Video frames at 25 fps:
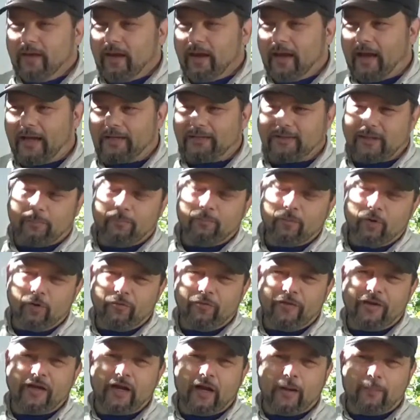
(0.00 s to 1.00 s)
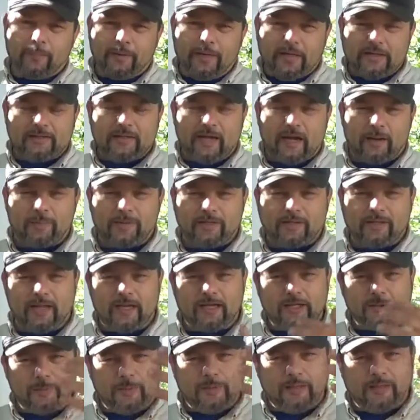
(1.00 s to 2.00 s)
as I'm moving up in the time it
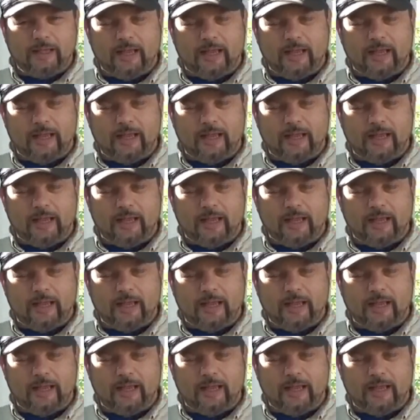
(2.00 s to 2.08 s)
takes me,